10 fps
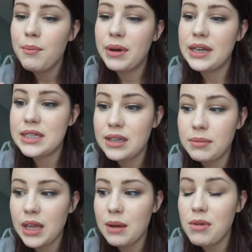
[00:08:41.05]
But it's
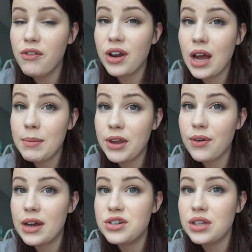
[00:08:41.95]
something I'm overcoming
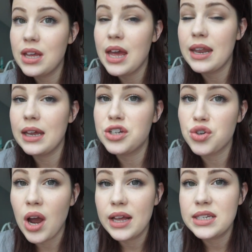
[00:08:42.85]
gradually, and I
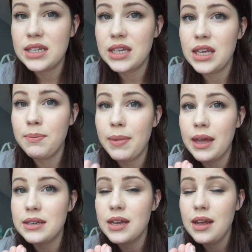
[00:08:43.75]
try to keep
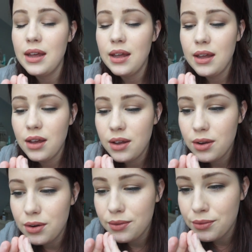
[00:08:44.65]
it
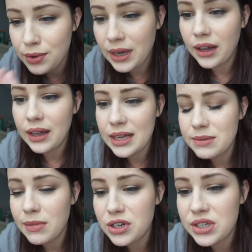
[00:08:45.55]
real as
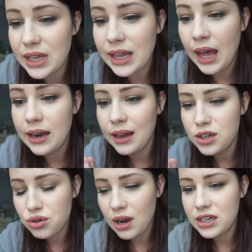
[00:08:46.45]
much as I can. I
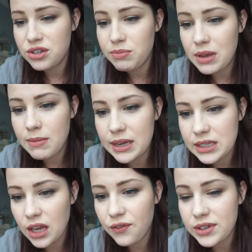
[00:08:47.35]
try to be
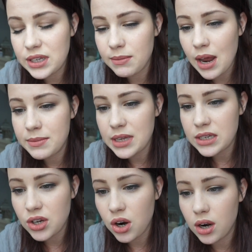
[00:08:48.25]
myself, and sometimes
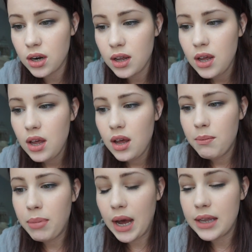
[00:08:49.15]
that's hard.
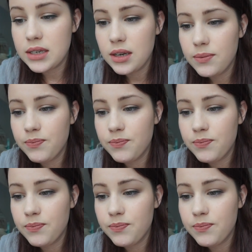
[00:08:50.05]
But